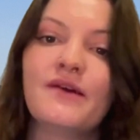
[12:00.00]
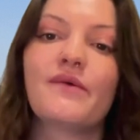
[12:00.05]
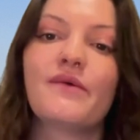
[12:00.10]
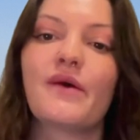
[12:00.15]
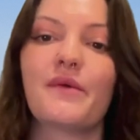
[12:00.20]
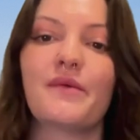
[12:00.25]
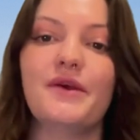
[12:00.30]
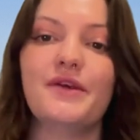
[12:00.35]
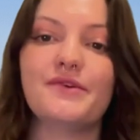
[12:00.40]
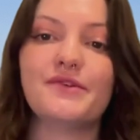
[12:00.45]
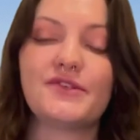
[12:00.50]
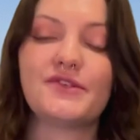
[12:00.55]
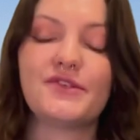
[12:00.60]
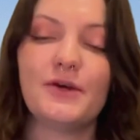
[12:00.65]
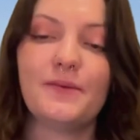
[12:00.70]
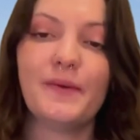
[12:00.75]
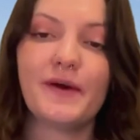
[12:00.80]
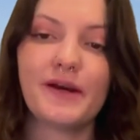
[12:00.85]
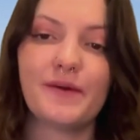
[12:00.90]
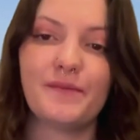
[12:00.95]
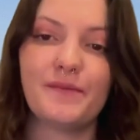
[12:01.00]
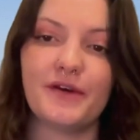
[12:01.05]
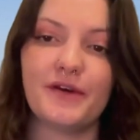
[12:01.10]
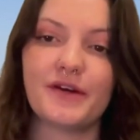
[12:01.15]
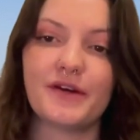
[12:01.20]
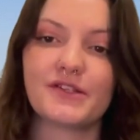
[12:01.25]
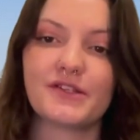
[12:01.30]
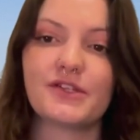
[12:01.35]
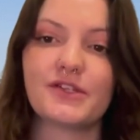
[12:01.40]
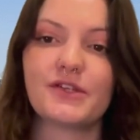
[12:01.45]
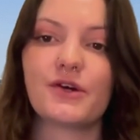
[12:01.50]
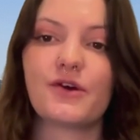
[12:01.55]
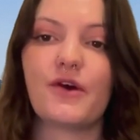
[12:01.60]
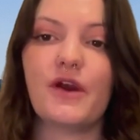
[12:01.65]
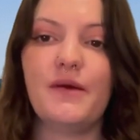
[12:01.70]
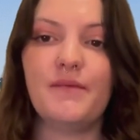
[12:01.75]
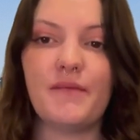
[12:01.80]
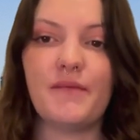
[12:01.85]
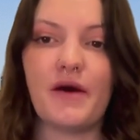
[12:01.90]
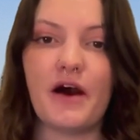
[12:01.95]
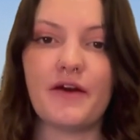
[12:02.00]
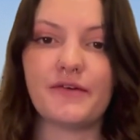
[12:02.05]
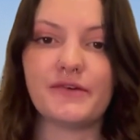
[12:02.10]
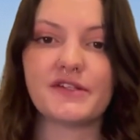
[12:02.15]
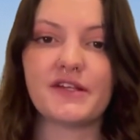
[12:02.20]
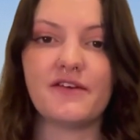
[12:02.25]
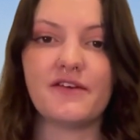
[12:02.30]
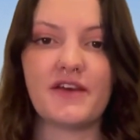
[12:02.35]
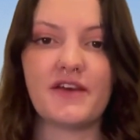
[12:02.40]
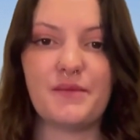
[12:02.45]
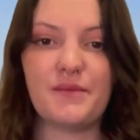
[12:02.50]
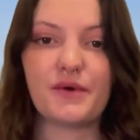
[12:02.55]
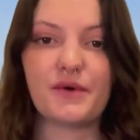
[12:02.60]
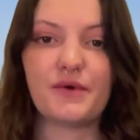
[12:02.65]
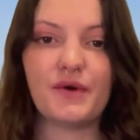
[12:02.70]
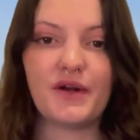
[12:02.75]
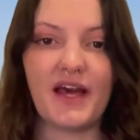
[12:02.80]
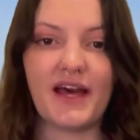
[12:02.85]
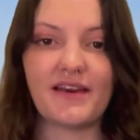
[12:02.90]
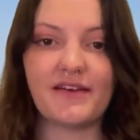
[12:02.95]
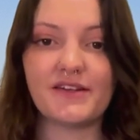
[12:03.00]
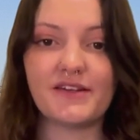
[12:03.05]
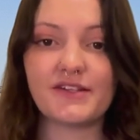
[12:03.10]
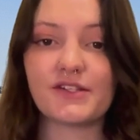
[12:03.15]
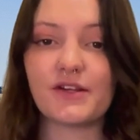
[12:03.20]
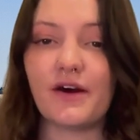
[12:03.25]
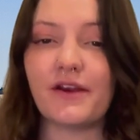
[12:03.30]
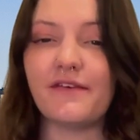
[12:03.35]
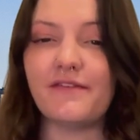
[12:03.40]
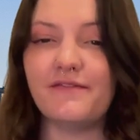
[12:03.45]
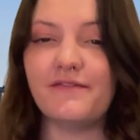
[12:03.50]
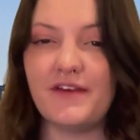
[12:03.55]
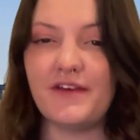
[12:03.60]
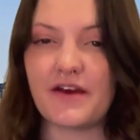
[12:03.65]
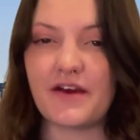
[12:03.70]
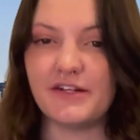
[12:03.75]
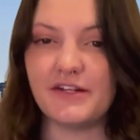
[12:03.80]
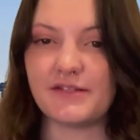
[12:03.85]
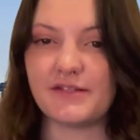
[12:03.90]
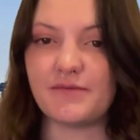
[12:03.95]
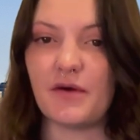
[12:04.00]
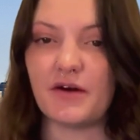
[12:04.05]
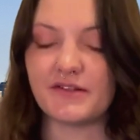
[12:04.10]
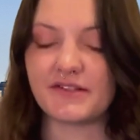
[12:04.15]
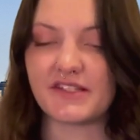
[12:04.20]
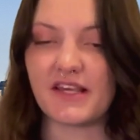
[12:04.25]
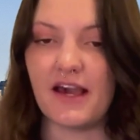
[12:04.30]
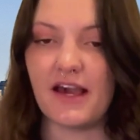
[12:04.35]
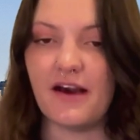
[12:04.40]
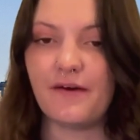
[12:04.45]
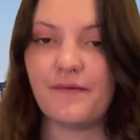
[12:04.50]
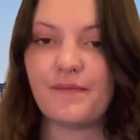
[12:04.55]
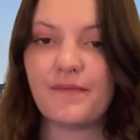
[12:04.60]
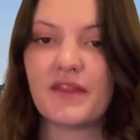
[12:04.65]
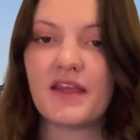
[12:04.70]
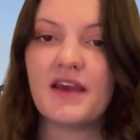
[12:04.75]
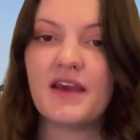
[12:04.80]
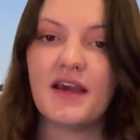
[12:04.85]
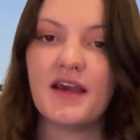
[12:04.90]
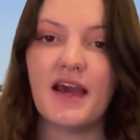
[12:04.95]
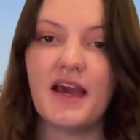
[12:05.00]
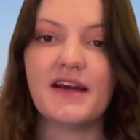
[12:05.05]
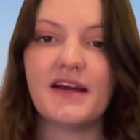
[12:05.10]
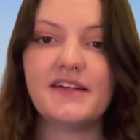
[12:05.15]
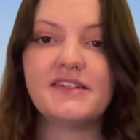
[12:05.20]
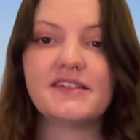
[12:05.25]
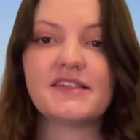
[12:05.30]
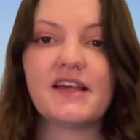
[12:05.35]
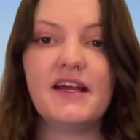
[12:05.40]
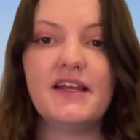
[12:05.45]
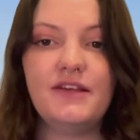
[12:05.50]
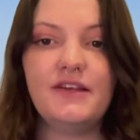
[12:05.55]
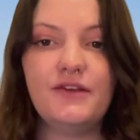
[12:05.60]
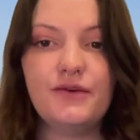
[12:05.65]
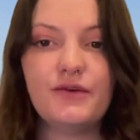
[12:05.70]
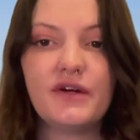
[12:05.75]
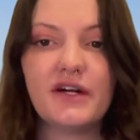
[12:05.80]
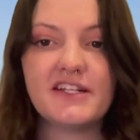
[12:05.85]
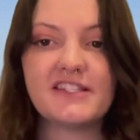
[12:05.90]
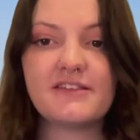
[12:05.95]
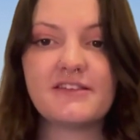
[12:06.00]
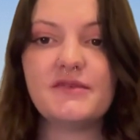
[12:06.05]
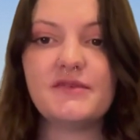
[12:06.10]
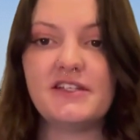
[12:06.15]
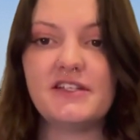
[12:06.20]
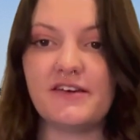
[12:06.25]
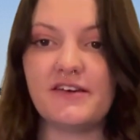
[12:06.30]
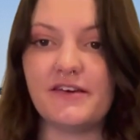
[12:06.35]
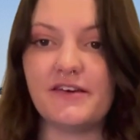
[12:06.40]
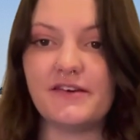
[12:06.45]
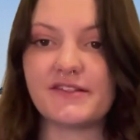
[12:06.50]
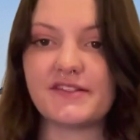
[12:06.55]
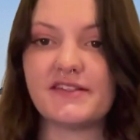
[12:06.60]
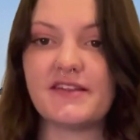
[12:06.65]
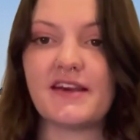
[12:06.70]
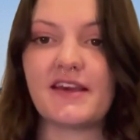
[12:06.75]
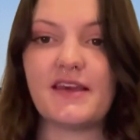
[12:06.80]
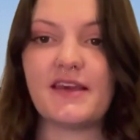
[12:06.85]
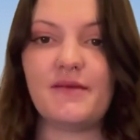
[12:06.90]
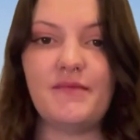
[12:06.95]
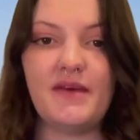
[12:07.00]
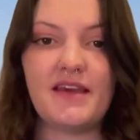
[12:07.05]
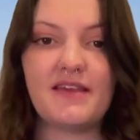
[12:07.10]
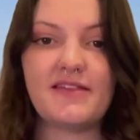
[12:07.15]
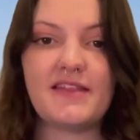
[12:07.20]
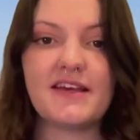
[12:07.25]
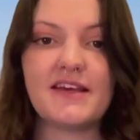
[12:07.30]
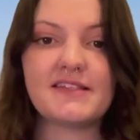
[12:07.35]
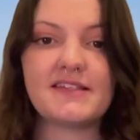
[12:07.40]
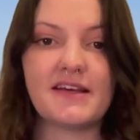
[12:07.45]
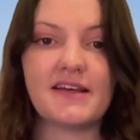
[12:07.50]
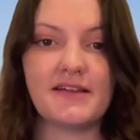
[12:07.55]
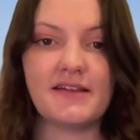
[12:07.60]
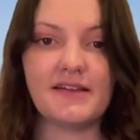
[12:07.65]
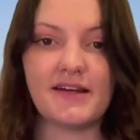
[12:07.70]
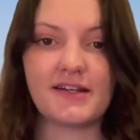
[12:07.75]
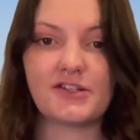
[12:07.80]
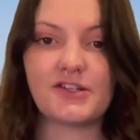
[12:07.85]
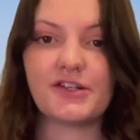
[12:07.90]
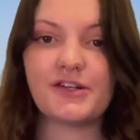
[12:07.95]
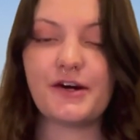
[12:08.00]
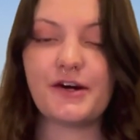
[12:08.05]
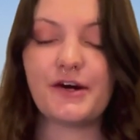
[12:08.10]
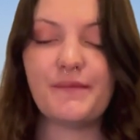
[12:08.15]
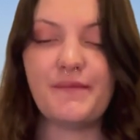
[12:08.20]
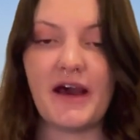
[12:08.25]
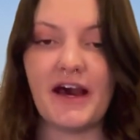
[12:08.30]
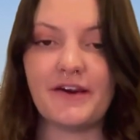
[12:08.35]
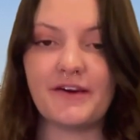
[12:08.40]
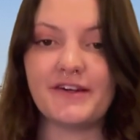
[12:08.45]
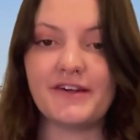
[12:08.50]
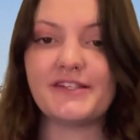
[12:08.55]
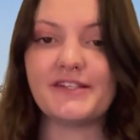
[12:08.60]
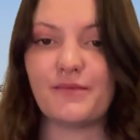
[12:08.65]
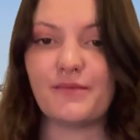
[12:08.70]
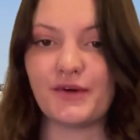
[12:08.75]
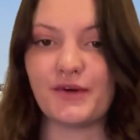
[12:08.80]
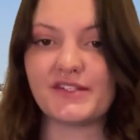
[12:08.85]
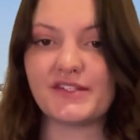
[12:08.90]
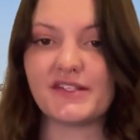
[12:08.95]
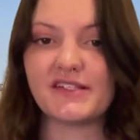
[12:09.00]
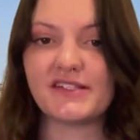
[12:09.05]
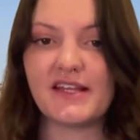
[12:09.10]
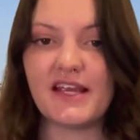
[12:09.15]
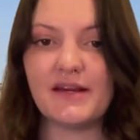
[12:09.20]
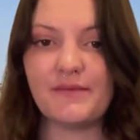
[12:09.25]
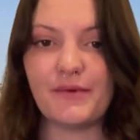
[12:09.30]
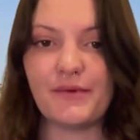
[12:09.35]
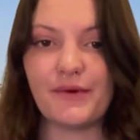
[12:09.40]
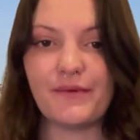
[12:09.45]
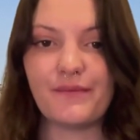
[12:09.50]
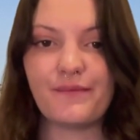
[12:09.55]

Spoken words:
where we use supercomputers to create models of chemical catalysts on a very small scale, and design new kinds of materials that can make things like electric car batteries more sustainable.